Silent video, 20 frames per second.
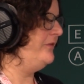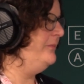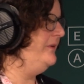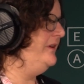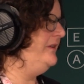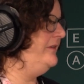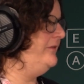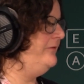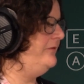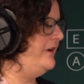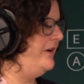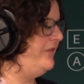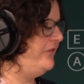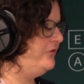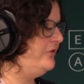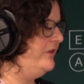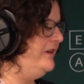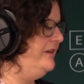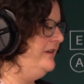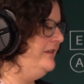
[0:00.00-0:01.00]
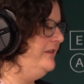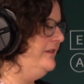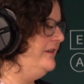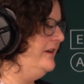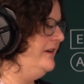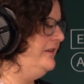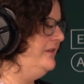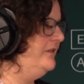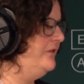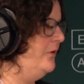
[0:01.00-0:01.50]
a bit frustrated
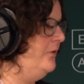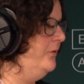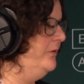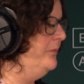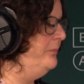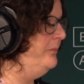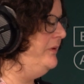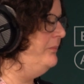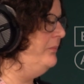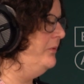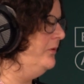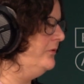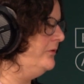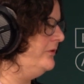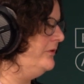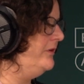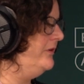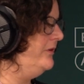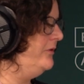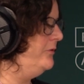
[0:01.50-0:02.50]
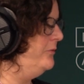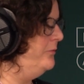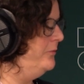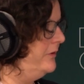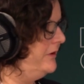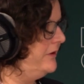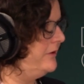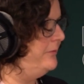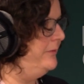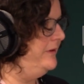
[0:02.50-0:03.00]
that all the people who
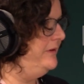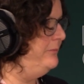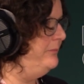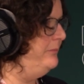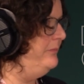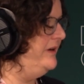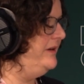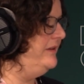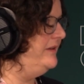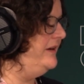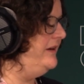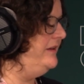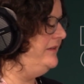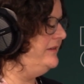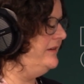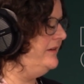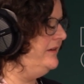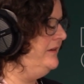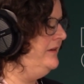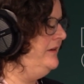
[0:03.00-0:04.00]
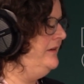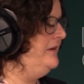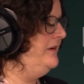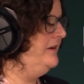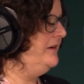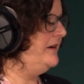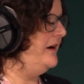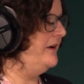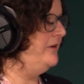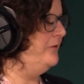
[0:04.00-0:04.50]
work with big data
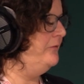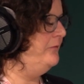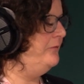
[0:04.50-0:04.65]
kind of